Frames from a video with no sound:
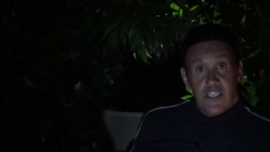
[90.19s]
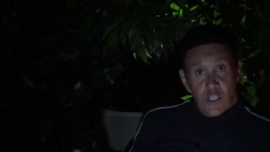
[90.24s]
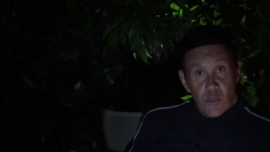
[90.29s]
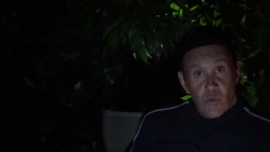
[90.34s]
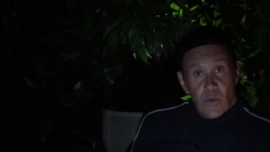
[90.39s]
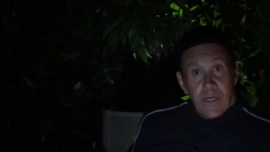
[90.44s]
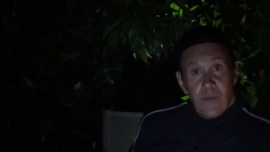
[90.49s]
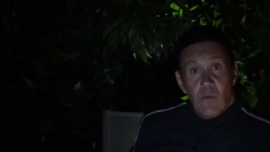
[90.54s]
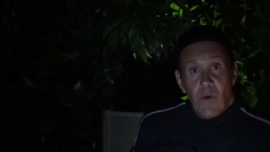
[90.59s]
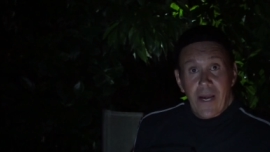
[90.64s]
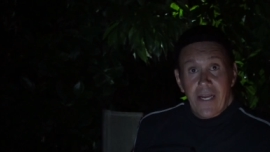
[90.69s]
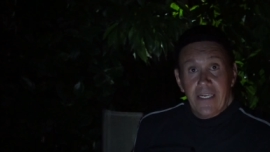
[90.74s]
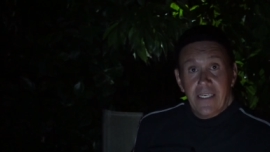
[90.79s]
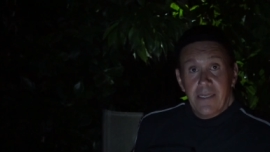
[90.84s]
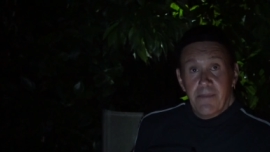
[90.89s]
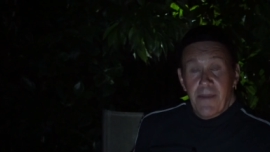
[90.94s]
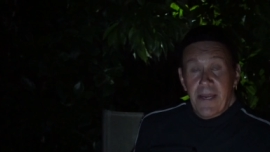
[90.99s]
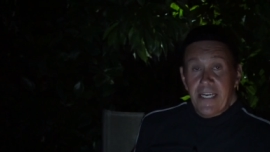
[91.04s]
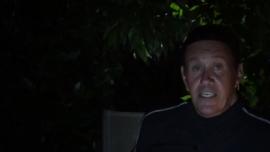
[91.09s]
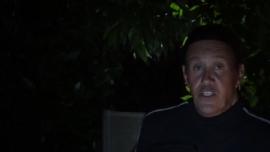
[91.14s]
So we wanted
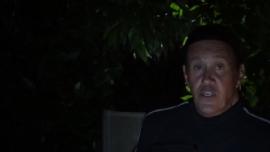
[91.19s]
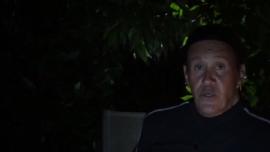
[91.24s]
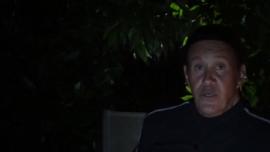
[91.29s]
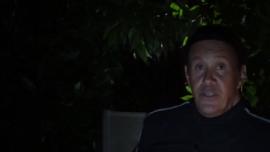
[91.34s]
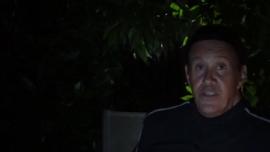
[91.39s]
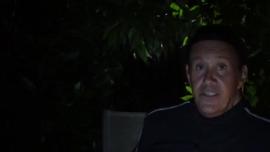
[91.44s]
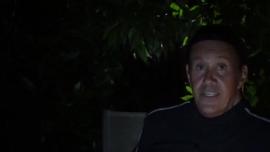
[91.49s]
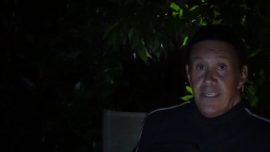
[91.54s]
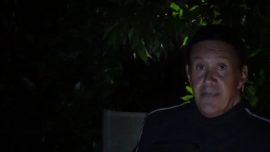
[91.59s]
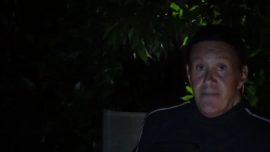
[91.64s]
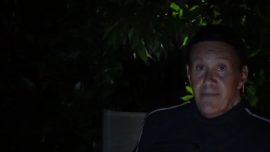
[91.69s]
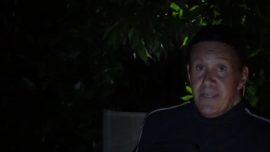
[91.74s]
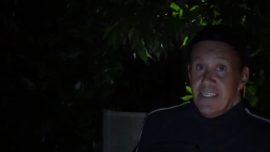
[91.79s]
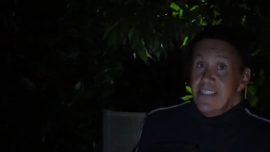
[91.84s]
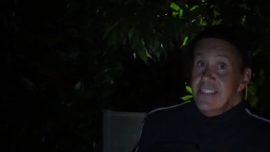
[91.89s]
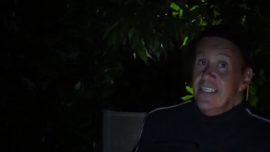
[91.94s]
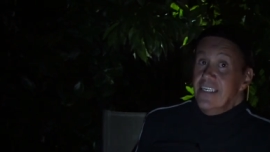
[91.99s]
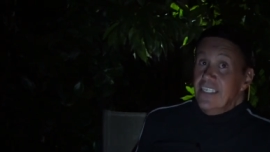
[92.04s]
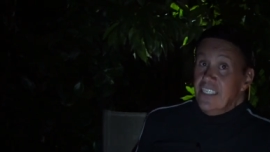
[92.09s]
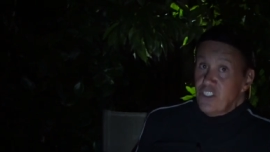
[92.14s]
to make sure you didn't
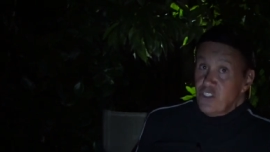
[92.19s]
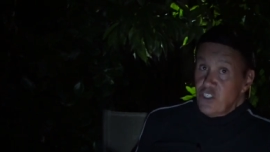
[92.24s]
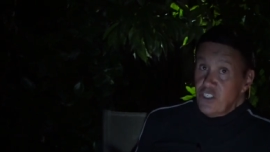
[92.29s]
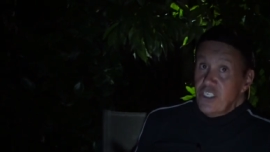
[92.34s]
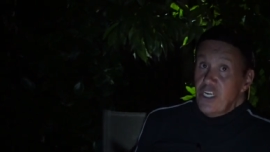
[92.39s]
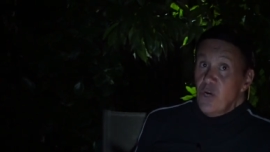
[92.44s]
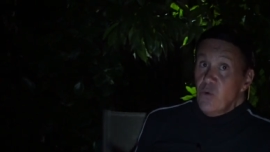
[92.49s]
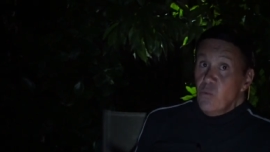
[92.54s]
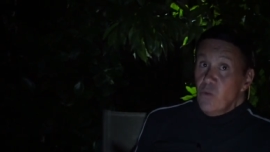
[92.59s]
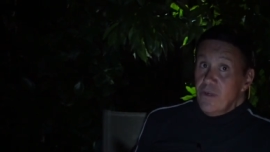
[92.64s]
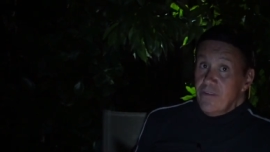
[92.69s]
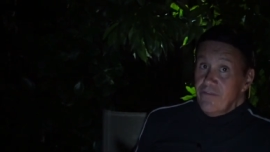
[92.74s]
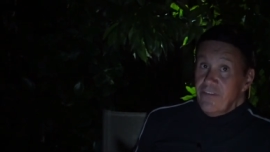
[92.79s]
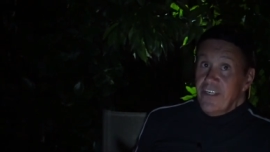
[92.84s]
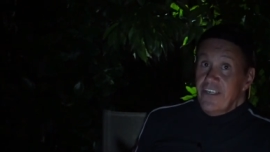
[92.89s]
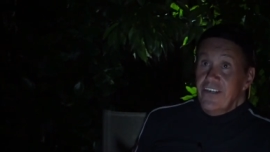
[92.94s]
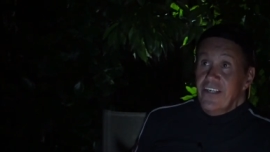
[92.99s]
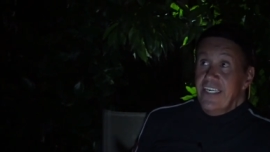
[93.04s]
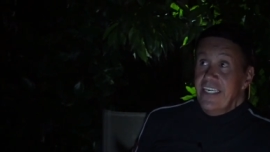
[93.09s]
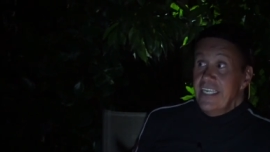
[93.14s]
miss it because you know we're
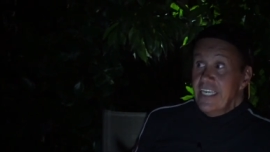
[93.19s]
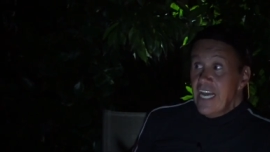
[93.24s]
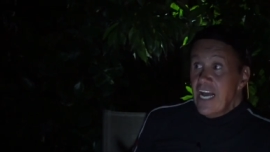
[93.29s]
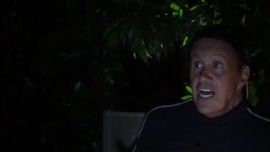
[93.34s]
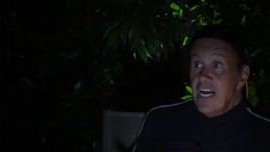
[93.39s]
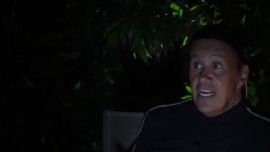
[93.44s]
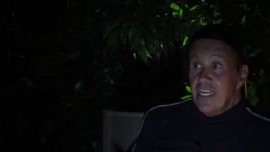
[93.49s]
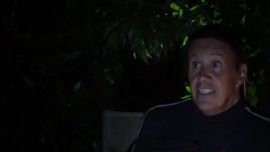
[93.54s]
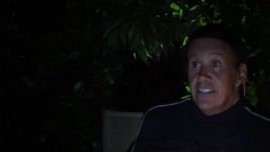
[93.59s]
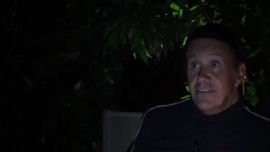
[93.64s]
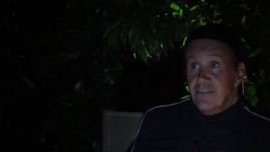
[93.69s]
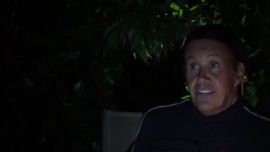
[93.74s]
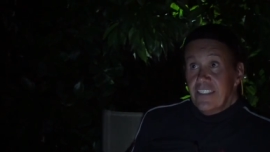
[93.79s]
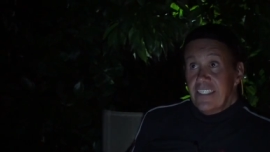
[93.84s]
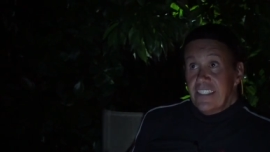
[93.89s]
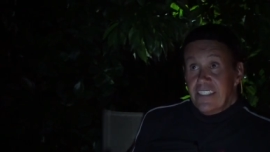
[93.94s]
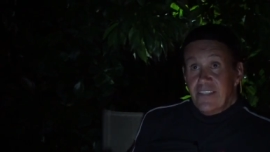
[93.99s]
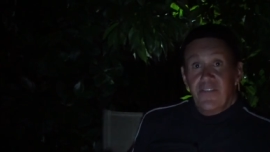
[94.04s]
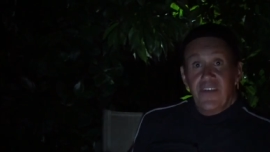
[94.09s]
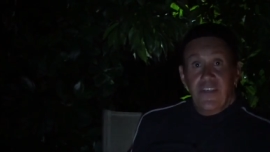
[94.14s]
very,
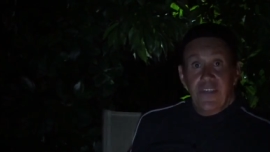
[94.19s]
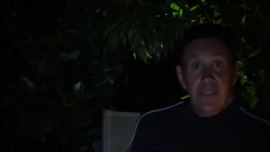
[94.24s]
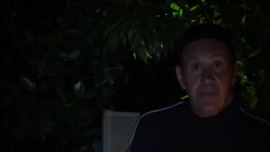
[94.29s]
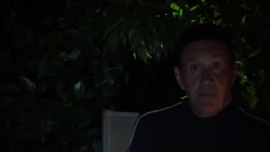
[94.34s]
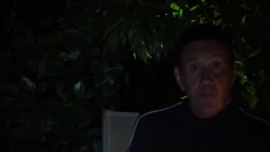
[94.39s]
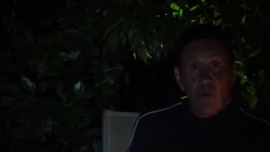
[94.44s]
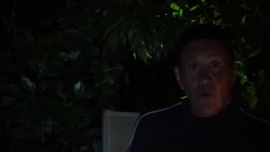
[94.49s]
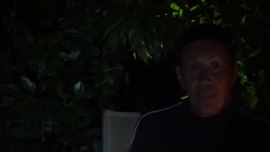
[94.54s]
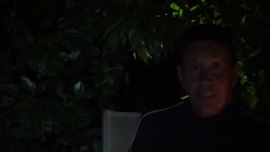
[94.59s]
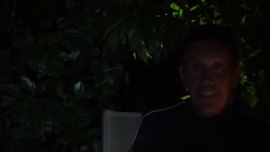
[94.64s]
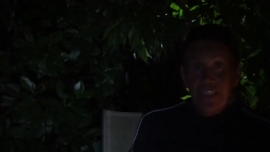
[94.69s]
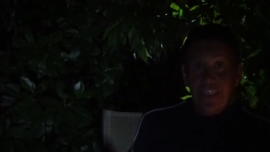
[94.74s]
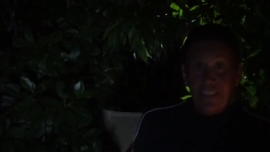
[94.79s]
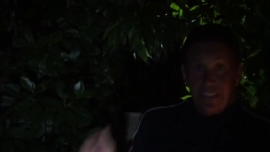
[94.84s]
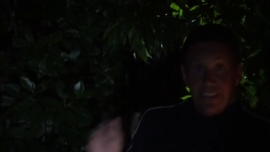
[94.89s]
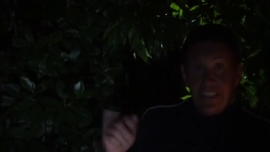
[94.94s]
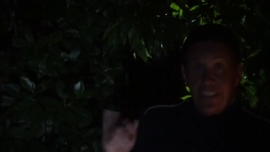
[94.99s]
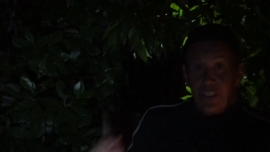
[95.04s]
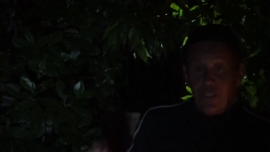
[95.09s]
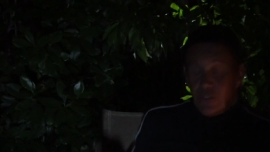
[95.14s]
it's very important to
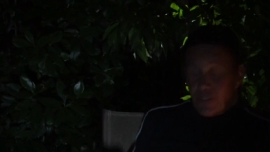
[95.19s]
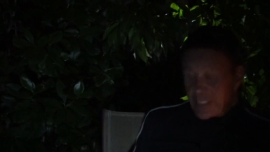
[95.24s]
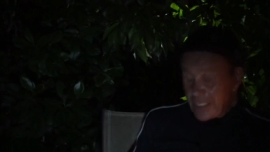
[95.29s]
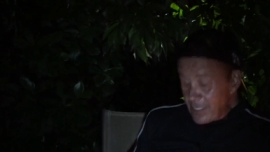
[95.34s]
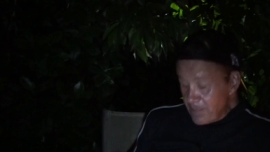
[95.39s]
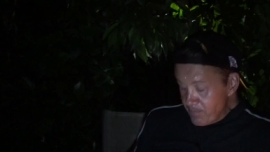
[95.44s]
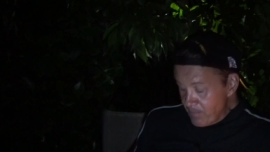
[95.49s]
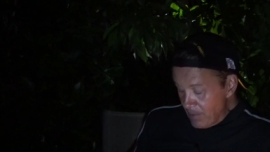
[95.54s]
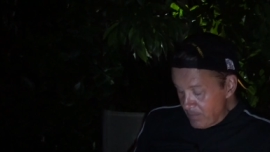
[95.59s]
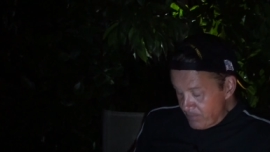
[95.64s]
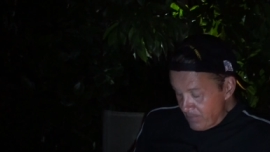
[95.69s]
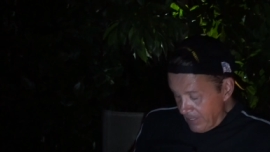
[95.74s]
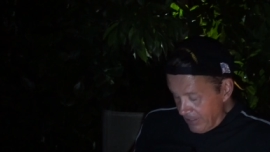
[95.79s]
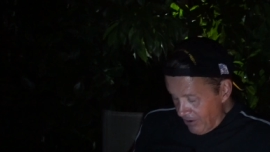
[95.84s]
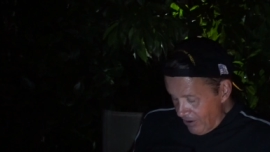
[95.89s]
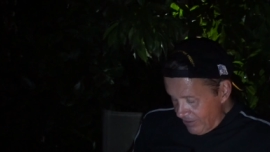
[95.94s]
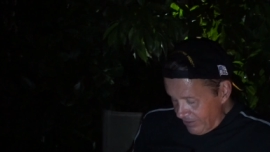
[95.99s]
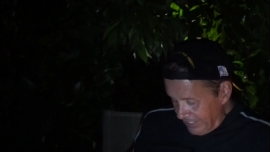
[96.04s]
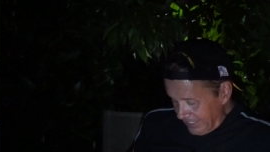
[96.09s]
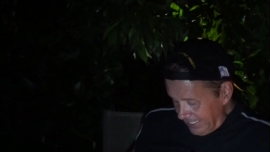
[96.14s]
us that you keep up on
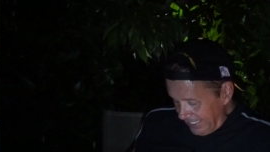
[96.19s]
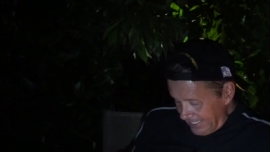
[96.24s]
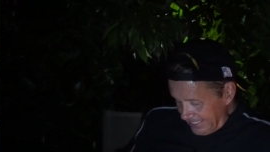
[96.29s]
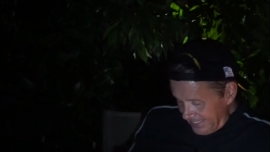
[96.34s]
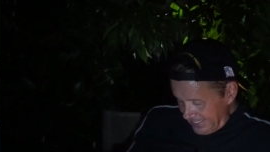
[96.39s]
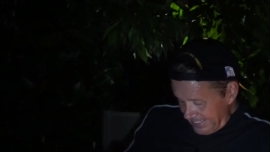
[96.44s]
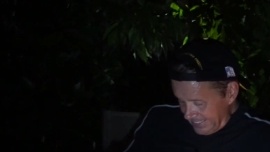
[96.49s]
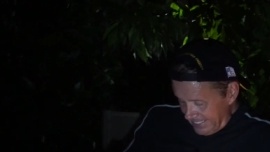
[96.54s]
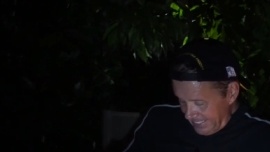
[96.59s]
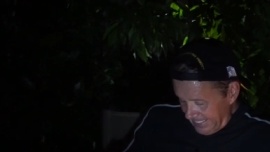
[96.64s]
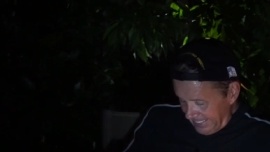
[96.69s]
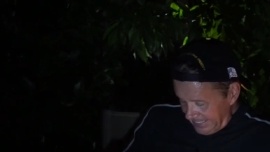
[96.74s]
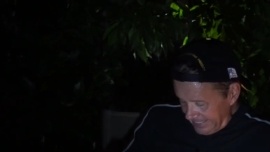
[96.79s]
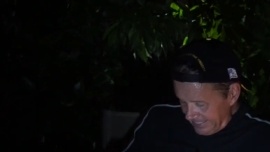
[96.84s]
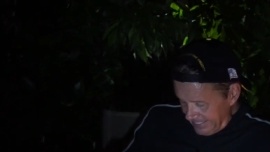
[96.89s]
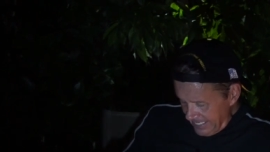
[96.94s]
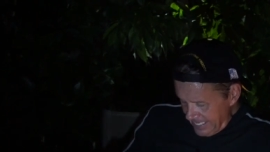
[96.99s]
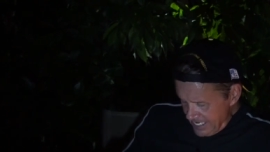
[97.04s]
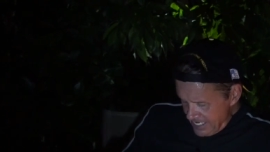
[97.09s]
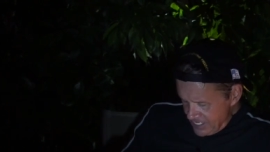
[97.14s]
all the latest
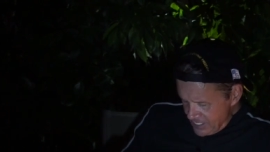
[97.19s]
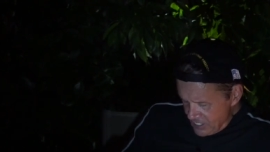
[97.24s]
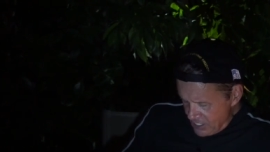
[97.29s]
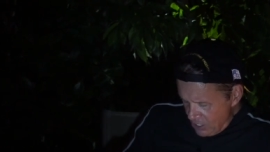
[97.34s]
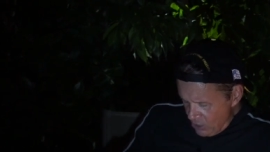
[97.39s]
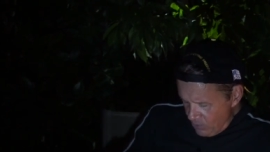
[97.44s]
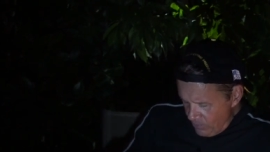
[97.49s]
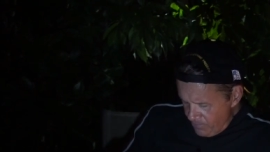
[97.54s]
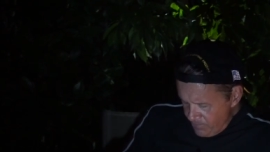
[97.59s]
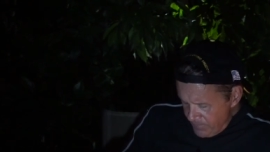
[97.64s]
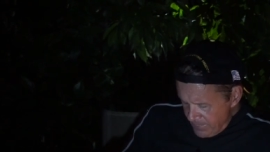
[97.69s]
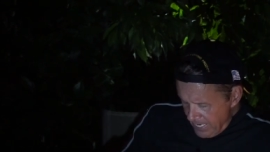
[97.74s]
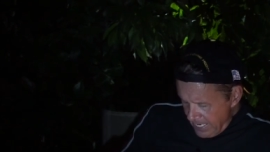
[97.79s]
things. So.